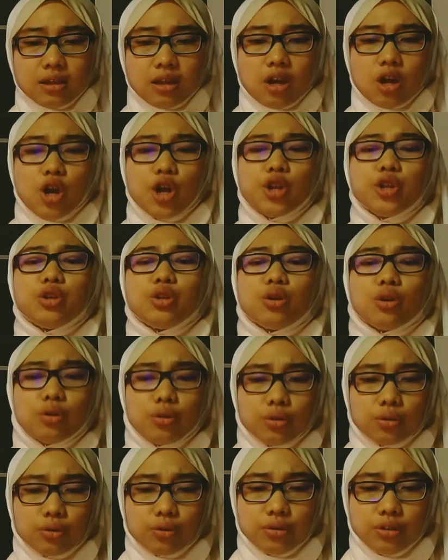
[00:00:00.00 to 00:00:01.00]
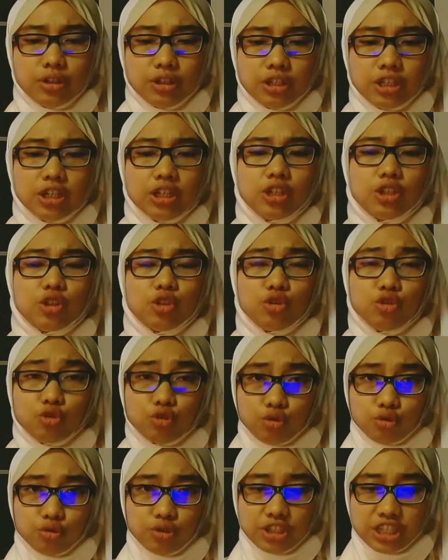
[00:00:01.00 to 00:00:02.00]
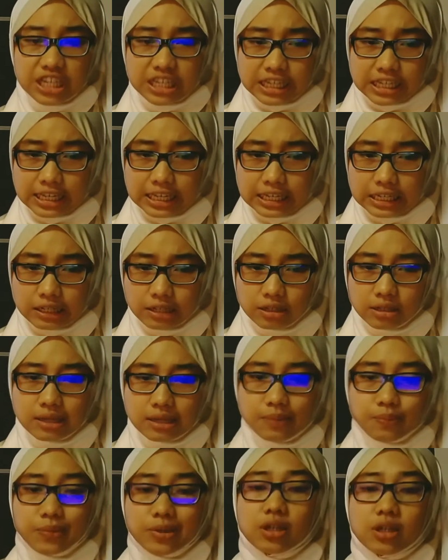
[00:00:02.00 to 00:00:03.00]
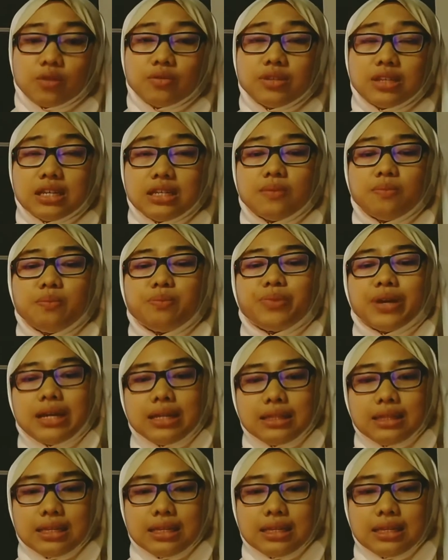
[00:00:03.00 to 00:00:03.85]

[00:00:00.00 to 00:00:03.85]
Not only do you need English pronunciation practice,